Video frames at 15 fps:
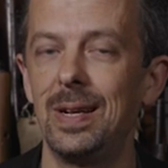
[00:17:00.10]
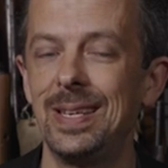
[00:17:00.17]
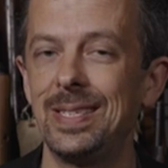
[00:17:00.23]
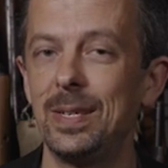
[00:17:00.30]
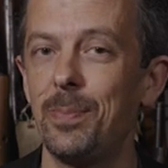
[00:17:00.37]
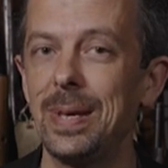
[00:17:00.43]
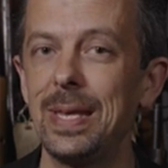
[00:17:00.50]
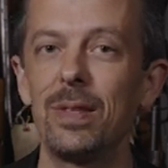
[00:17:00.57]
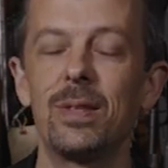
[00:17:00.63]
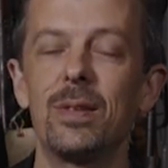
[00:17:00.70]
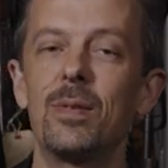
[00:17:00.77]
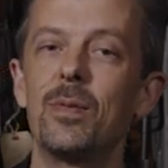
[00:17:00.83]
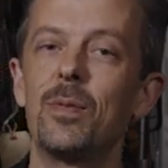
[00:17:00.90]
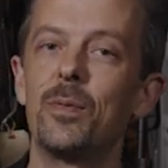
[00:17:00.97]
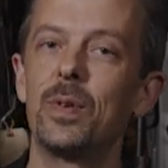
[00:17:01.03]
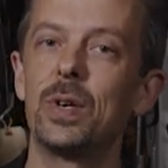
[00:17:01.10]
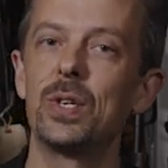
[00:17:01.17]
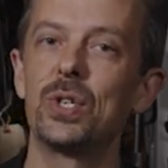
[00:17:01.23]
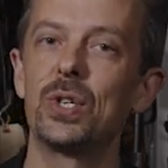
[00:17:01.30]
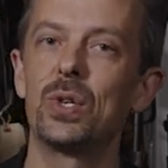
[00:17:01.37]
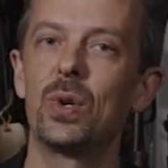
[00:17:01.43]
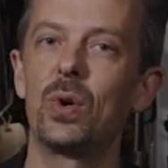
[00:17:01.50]
Elizabethan
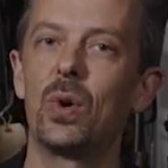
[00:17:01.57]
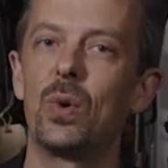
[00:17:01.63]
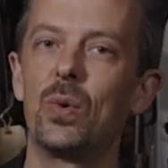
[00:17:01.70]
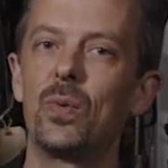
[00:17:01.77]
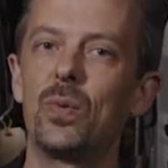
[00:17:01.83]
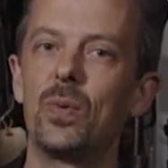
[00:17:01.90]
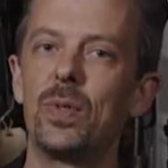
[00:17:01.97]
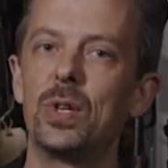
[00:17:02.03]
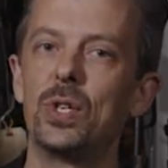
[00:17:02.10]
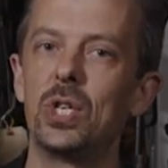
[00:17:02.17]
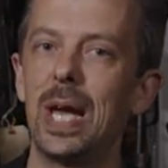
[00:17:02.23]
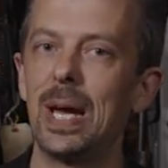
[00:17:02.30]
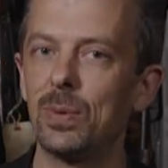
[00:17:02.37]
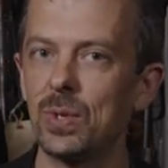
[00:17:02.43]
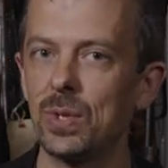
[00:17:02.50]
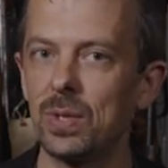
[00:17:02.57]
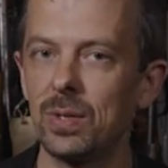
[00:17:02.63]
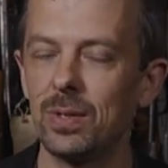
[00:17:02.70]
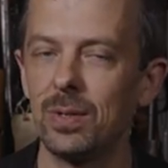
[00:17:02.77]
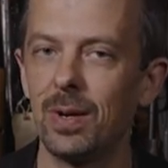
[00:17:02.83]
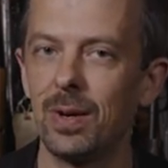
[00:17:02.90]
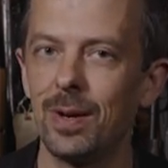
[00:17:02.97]
version of the
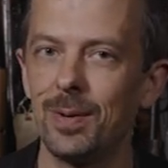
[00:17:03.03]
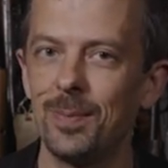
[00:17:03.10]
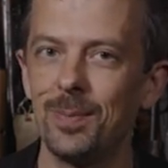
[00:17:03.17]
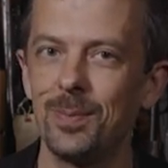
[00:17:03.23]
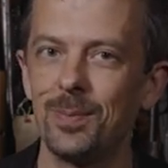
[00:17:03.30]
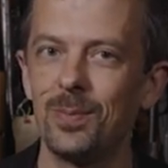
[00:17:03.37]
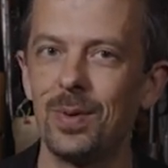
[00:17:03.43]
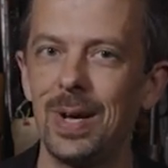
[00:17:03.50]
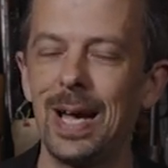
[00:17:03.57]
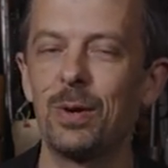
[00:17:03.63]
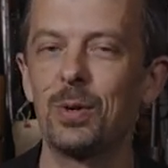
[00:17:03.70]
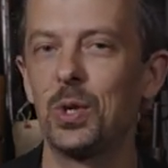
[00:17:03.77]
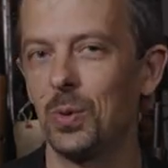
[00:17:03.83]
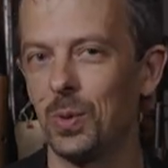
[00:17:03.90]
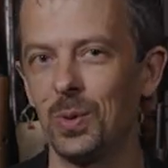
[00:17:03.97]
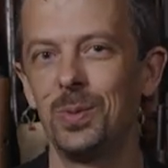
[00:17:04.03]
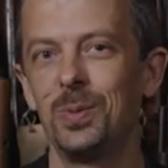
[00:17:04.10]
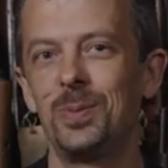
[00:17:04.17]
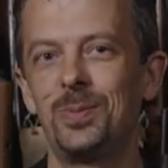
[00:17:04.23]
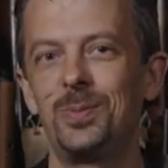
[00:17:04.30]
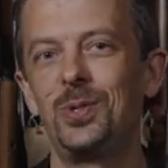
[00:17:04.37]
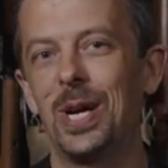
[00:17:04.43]
joust, actual
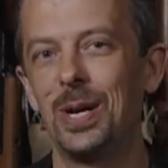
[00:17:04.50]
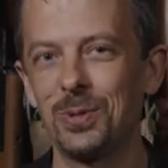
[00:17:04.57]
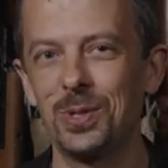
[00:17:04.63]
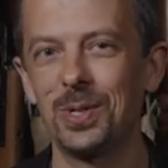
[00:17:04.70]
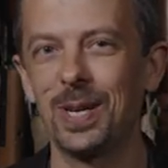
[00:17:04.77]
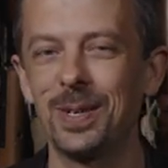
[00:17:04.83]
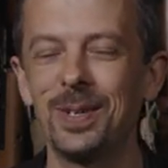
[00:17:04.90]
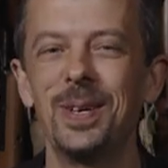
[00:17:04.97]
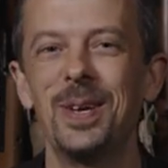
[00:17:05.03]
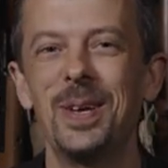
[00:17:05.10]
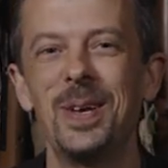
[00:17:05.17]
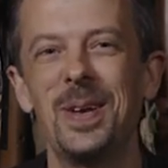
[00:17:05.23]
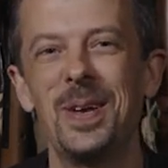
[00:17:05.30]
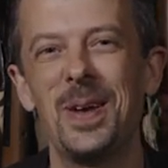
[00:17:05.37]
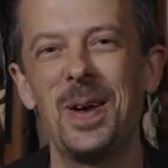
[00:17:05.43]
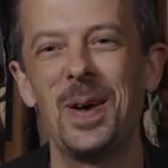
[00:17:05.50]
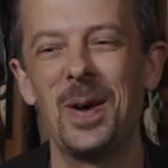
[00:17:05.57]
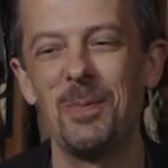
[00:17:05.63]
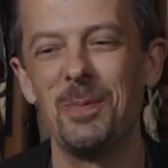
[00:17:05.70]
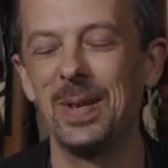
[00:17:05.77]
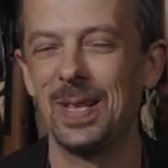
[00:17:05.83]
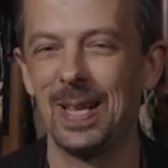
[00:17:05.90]
jousting
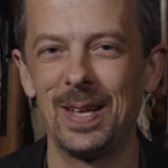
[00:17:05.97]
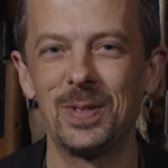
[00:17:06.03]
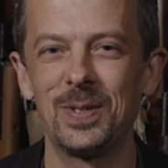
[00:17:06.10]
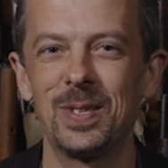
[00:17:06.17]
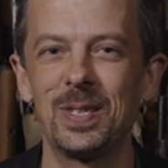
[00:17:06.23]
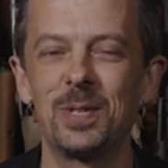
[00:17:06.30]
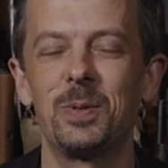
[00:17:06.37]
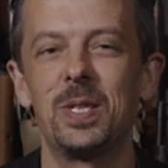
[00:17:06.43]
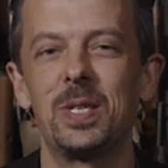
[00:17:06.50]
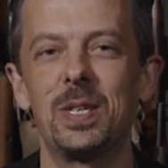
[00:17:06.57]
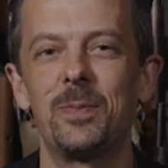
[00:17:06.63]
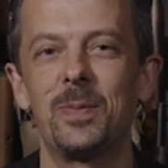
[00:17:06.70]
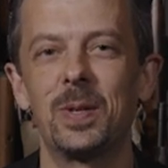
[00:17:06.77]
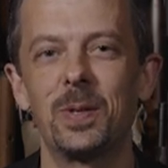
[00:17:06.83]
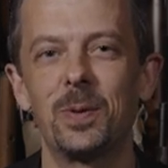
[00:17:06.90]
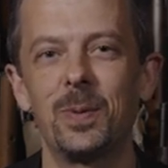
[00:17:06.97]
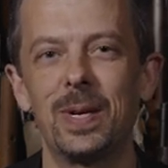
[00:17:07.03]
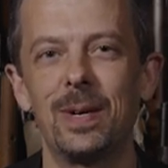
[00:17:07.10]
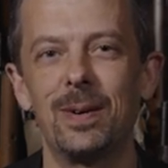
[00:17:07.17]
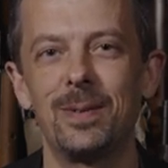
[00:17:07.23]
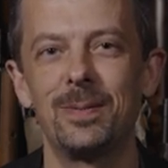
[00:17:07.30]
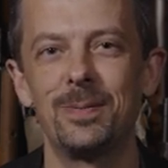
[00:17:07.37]
with lances, which is something that we
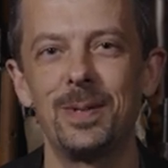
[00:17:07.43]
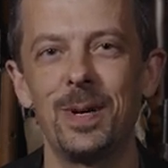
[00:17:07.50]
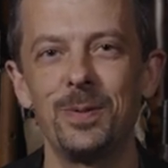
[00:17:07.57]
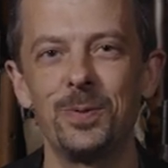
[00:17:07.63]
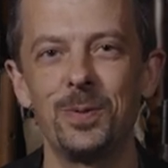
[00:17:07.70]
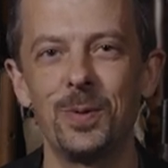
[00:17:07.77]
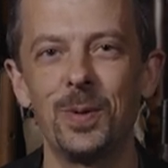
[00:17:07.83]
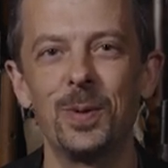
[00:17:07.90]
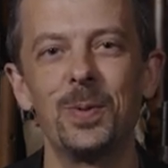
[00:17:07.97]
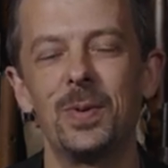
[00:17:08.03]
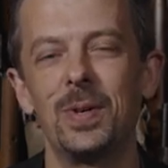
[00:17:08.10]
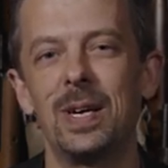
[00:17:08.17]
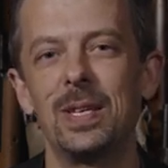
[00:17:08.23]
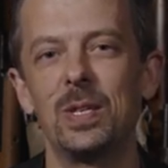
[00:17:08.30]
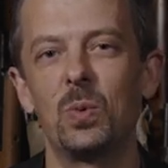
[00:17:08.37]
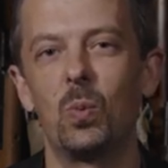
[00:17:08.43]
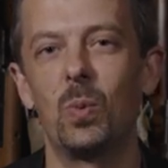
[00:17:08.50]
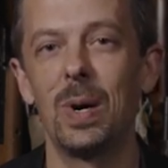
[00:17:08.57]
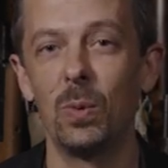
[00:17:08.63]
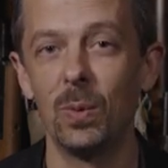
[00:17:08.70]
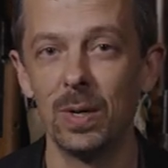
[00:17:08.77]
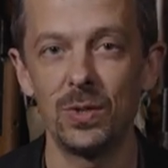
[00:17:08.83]
are known for and is
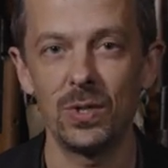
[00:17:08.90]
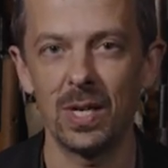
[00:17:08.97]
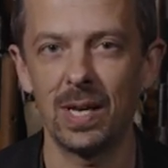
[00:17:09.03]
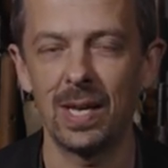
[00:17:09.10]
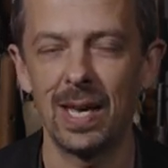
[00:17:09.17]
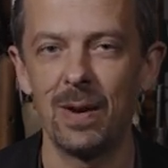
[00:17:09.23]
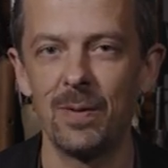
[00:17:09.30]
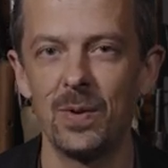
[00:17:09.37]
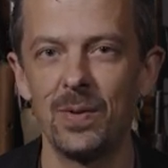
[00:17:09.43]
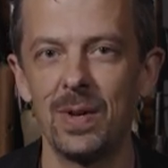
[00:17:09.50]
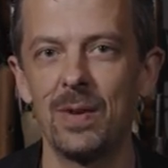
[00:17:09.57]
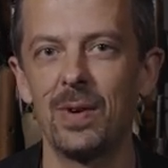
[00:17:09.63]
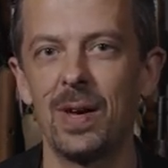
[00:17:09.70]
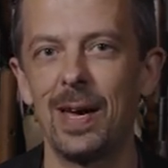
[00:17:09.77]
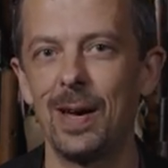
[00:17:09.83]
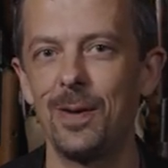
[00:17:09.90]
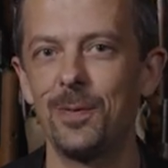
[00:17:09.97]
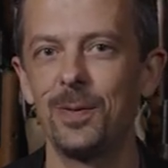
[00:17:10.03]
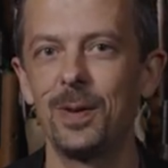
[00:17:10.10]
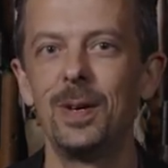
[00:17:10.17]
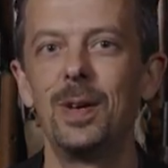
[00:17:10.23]
well worth checking out if you never have.